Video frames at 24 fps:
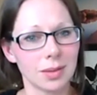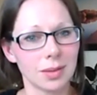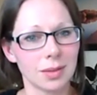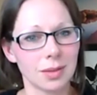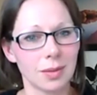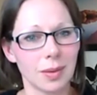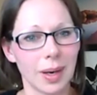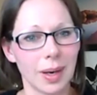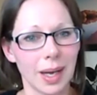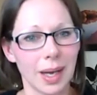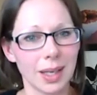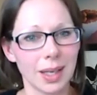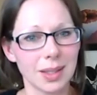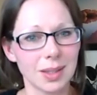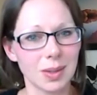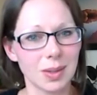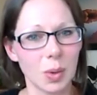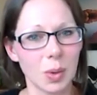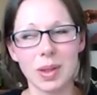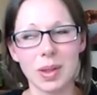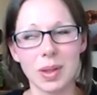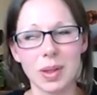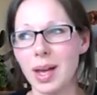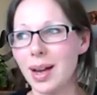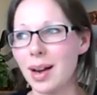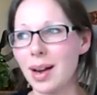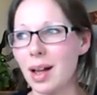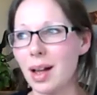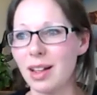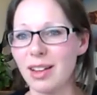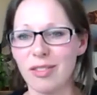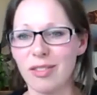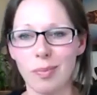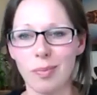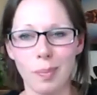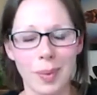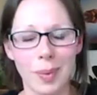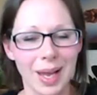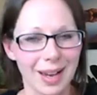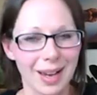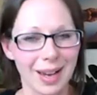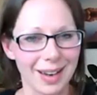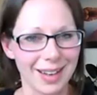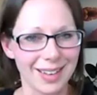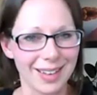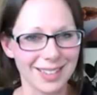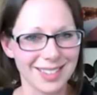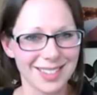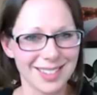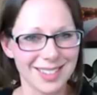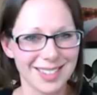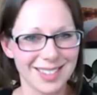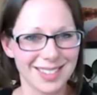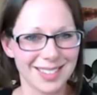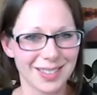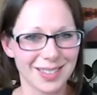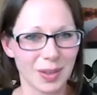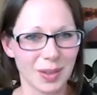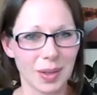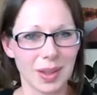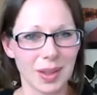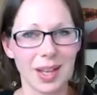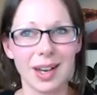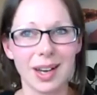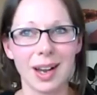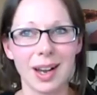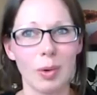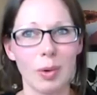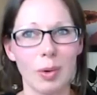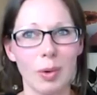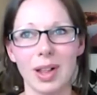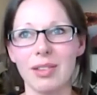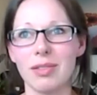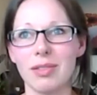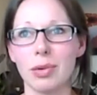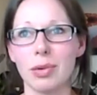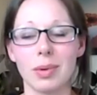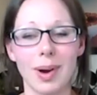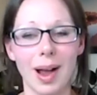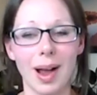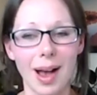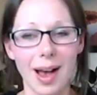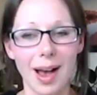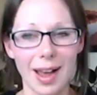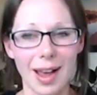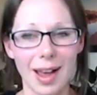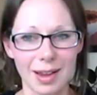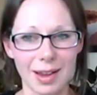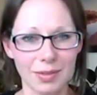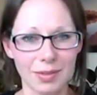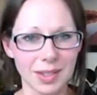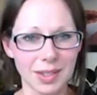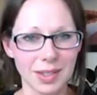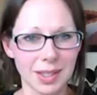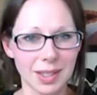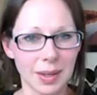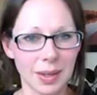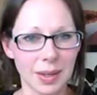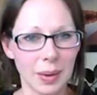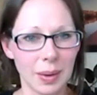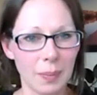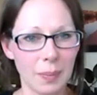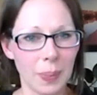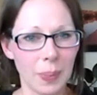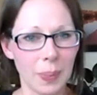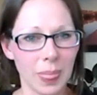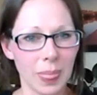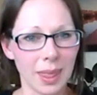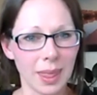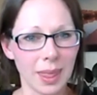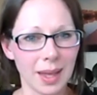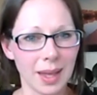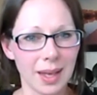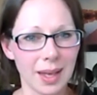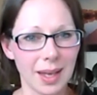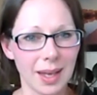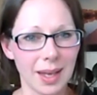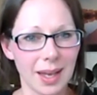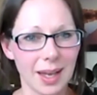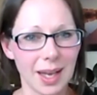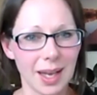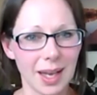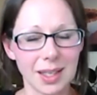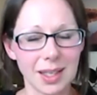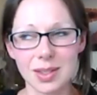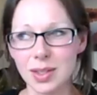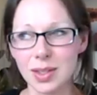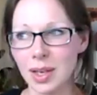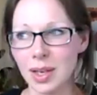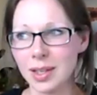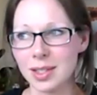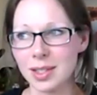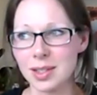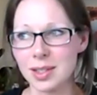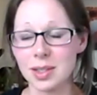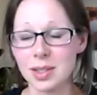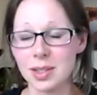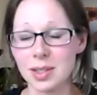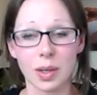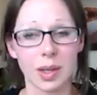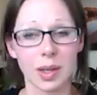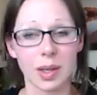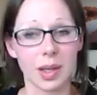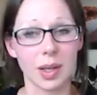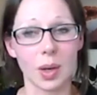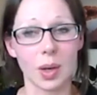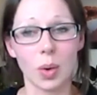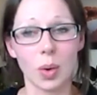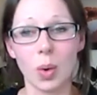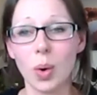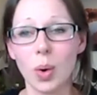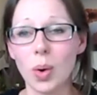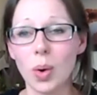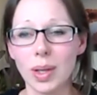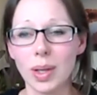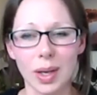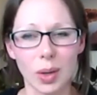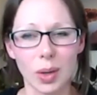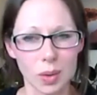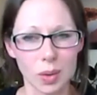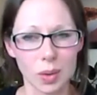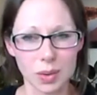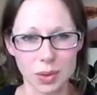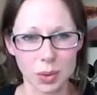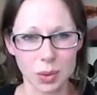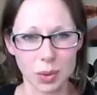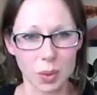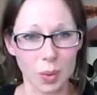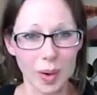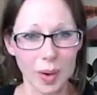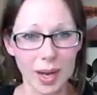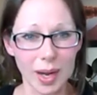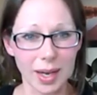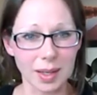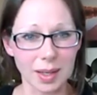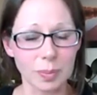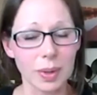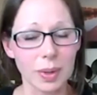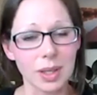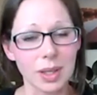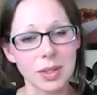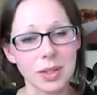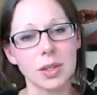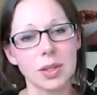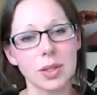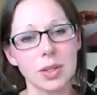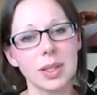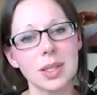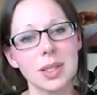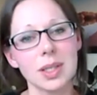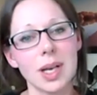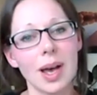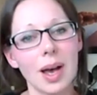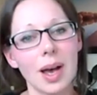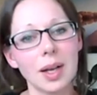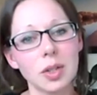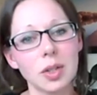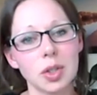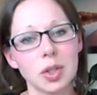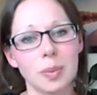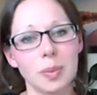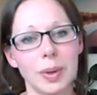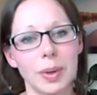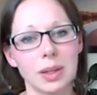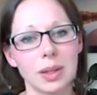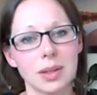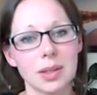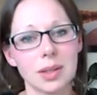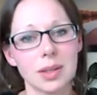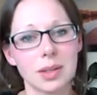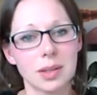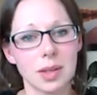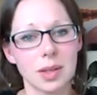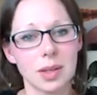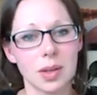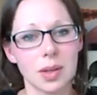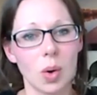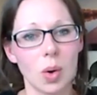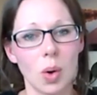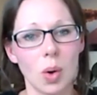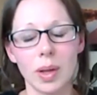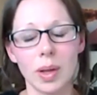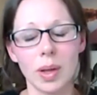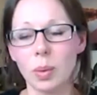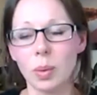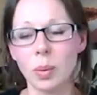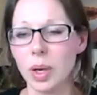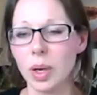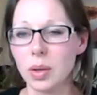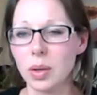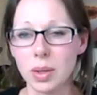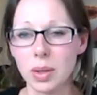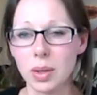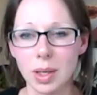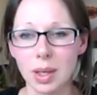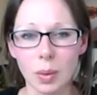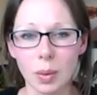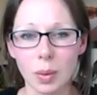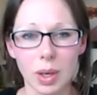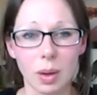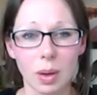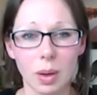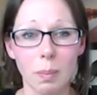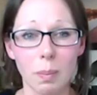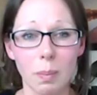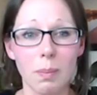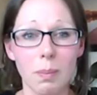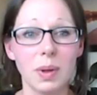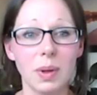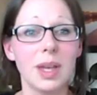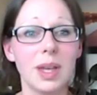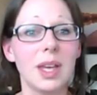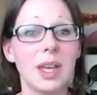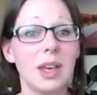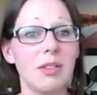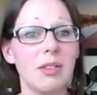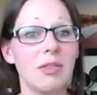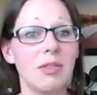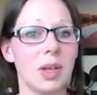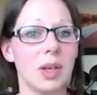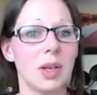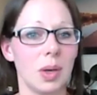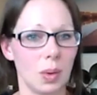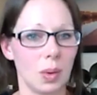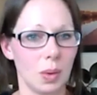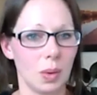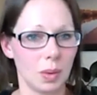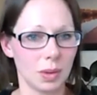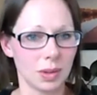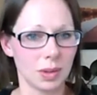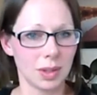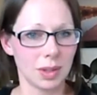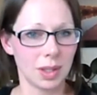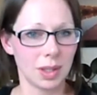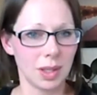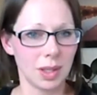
right or then i'll have made it or then i will have arrived and it's not necessarily the goal like goals are great but it's your attachment to the goal and what you think it'll give you